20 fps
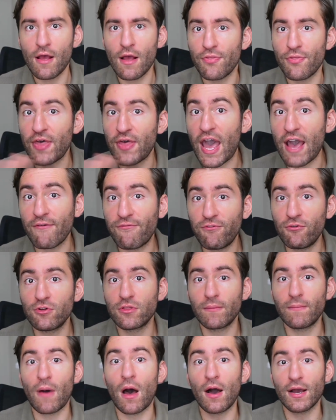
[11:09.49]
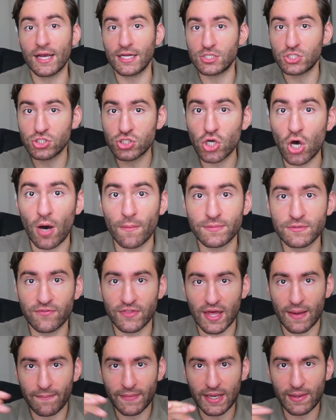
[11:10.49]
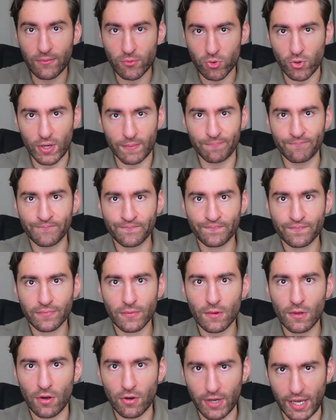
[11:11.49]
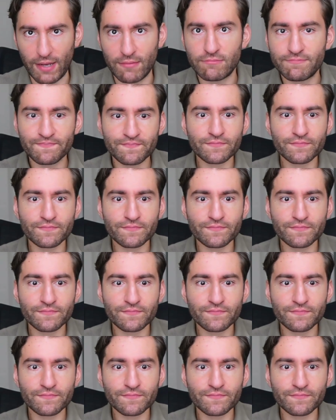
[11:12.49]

therefore the market's topped for that meme coin. Okay?